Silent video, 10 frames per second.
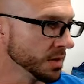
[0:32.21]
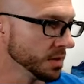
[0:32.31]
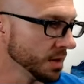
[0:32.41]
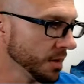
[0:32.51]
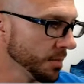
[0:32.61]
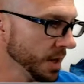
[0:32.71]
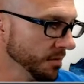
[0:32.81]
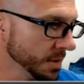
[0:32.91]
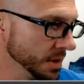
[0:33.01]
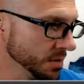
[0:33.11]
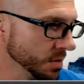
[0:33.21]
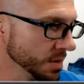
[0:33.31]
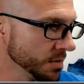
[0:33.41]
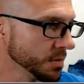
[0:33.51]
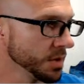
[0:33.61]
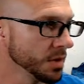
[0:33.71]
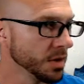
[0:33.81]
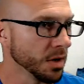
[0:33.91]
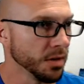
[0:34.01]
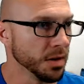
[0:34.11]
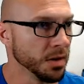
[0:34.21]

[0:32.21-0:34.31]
I may have missed one, but they're all there.